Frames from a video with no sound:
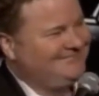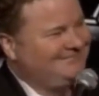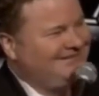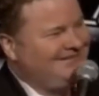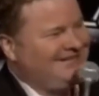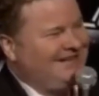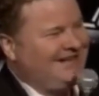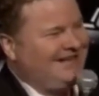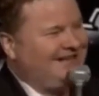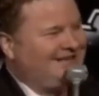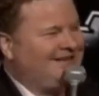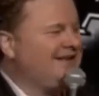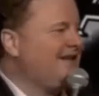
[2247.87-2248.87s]
And you gotta,
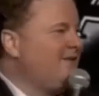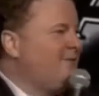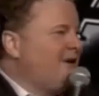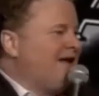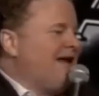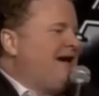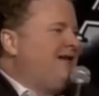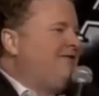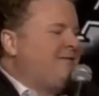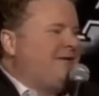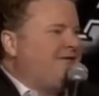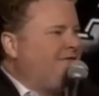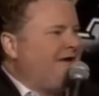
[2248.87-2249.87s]
they gotta work out. I've never
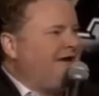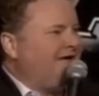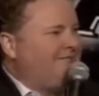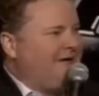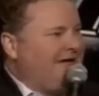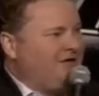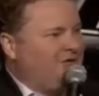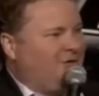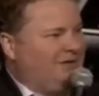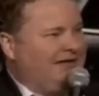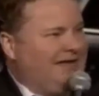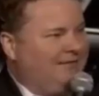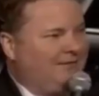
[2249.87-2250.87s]
been a fan of
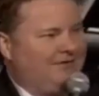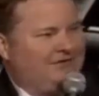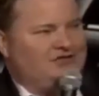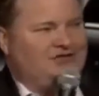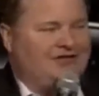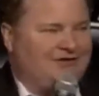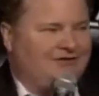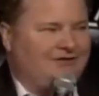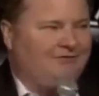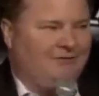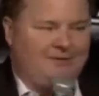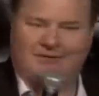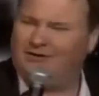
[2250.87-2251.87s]
manual labor in general.
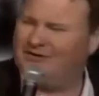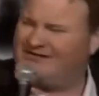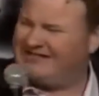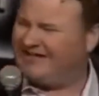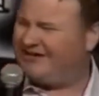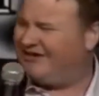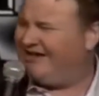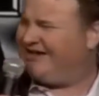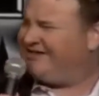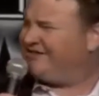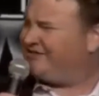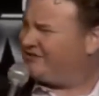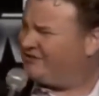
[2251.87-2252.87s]
Women are always like, your
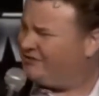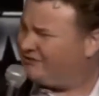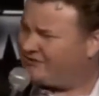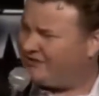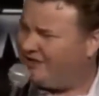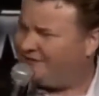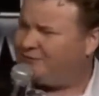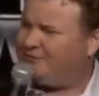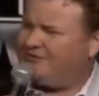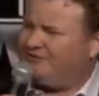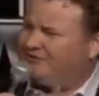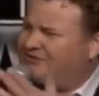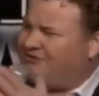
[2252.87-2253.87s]
hands are so soft,
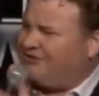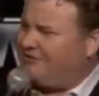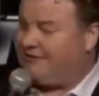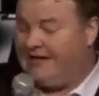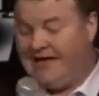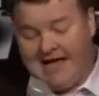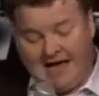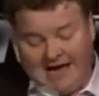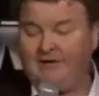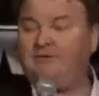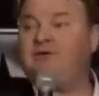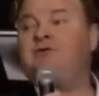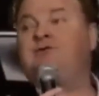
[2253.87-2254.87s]
what's your secret? I
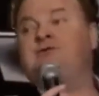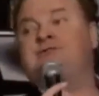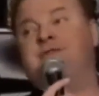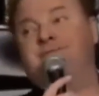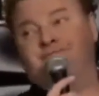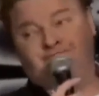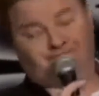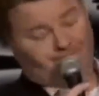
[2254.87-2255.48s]
don't use them.